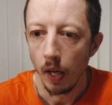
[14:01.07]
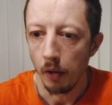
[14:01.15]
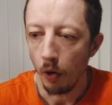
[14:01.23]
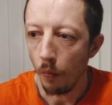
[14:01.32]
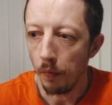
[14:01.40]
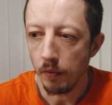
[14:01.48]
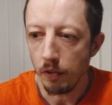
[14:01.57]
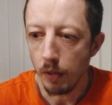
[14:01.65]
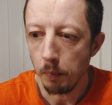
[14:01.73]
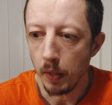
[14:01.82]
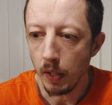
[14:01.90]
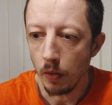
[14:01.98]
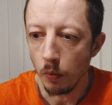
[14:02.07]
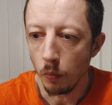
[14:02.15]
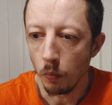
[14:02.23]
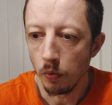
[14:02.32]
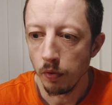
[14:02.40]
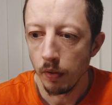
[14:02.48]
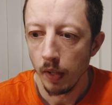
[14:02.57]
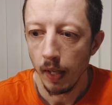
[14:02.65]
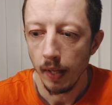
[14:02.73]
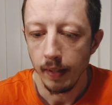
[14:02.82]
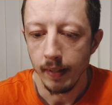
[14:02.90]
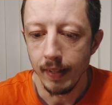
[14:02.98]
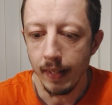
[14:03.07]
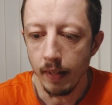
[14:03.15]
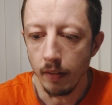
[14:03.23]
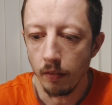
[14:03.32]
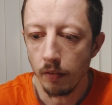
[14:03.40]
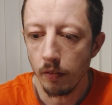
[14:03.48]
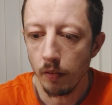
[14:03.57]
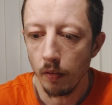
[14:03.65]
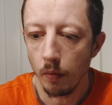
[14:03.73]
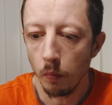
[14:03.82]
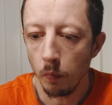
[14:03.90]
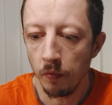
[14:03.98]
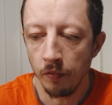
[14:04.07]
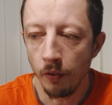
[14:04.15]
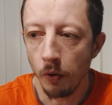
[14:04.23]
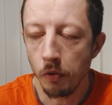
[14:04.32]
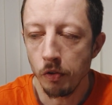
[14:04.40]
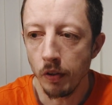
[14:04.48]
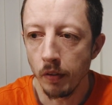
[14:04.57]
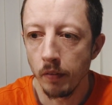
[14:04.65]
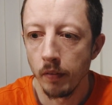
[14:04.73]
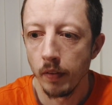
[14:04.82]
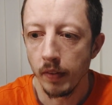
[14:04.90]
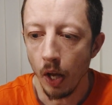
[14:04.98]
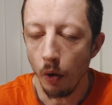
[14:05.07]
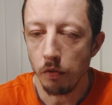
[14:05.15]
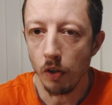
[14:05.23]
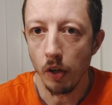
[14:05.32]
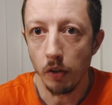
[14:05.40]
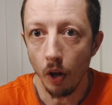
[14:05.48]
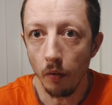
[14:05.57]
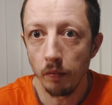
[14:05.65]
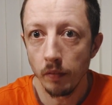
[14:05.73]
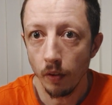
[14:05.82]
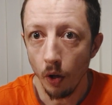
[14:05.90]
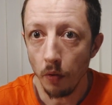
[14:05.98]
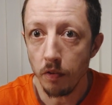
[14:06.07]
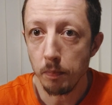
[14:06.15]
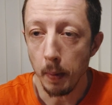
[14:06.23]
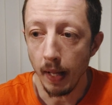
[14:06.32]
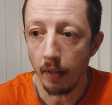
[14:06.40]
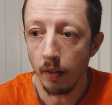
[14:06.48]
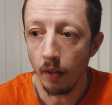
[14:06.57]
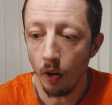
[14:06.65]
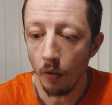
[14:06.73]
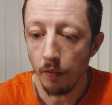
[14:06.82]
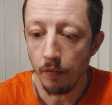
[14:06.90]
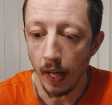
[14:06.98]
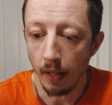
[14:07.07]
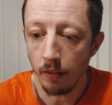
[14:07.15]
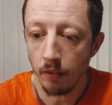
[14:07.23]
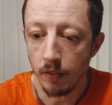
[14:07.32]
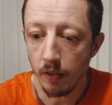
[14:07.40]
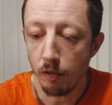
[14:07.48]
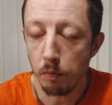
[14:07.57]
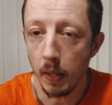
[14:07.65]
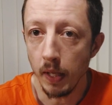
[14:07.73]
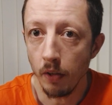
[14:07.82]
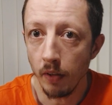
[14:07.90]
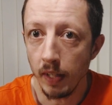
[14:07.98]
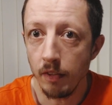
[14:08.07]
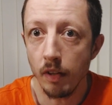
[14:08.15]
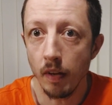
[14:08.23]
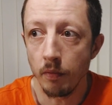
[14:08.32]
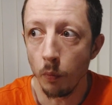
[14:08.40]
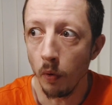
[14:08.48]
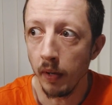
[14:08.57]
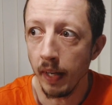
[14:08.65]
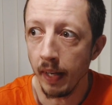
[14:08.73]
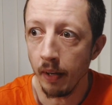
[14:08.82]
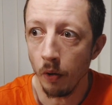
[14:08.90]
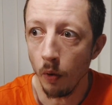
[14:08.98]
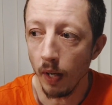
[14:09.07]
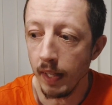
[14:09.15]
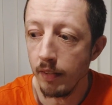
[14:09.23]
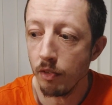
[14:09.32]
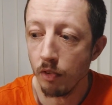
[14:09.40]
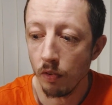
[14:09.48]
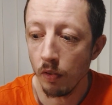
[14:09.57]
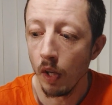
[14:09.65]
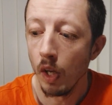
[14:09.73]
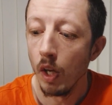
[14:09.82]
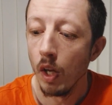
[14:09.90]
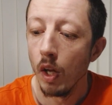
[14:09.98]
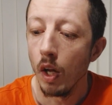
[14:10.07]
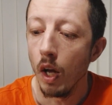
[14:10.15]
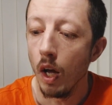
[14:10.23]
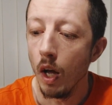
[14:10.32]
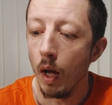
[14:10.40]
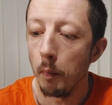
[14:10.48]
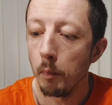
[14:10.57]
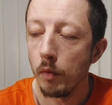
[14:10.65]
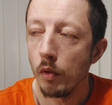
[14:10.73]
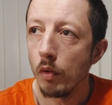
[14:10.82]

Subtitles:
and all the GPUs didn't function. They all turned on, all the fans did spin on each and every one, and I know at least, well,